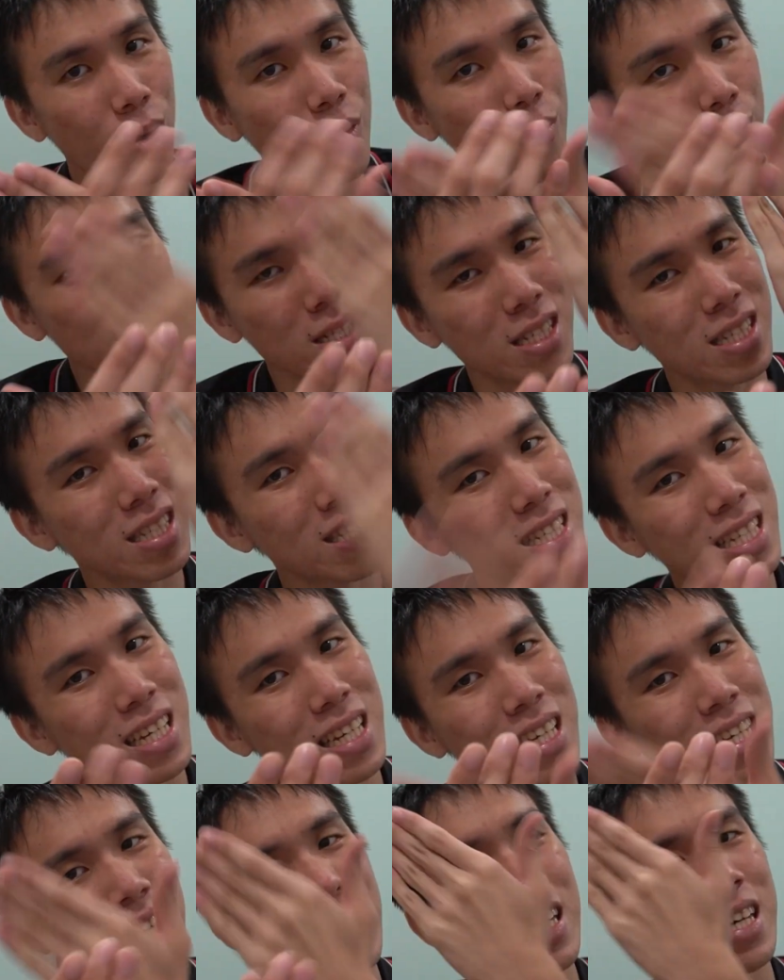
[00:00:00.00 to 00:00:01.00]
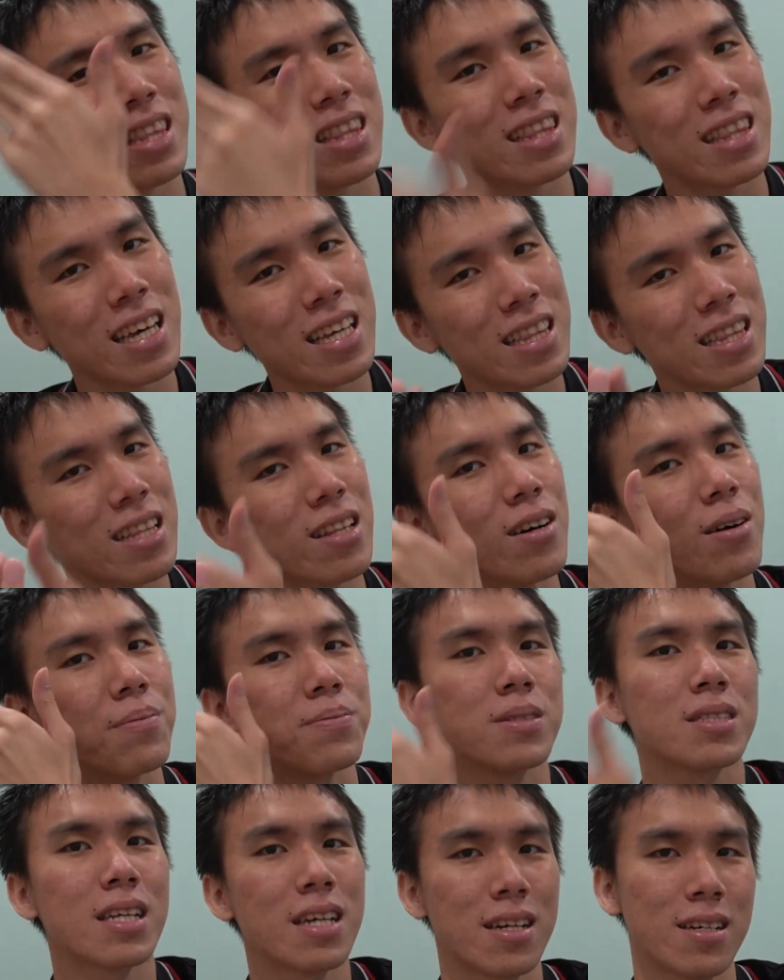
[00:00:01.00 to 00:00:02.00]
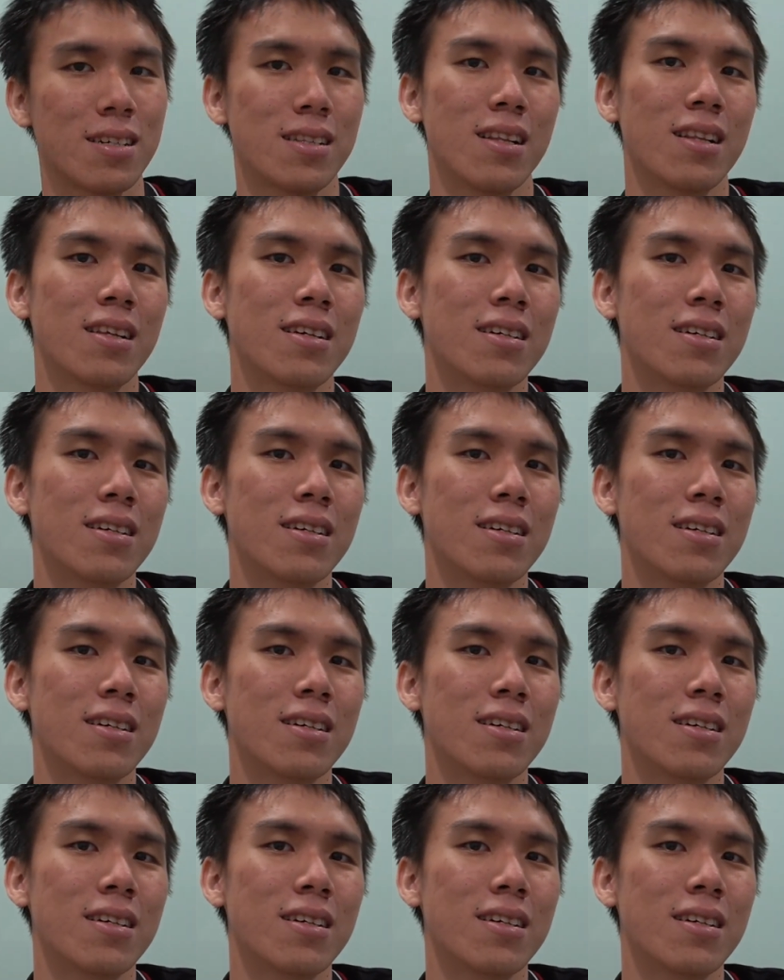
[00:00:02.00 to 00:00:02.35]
always get that obstacle,